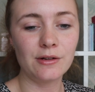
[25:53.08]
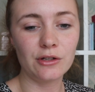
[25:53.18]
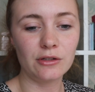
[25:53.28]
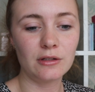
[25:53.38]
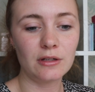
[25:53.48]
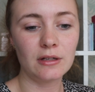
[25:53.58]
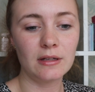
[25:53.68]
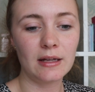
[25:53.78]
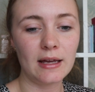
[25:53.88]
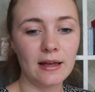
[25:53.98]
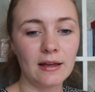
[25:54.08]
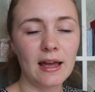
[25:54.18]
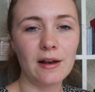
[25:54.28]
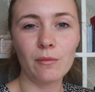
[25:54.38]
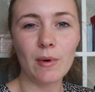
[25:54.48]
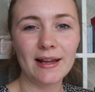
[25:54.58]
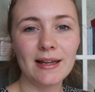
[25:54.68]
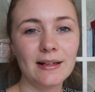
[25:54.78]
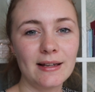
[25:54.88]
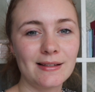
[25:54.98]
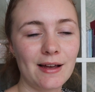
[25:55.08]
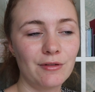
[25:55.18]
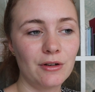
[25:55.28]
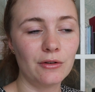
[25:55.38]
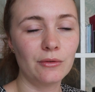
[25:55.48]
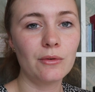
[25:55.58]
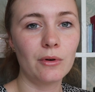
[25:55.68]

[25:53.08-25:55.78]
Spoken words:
just kind of riding this afternoon,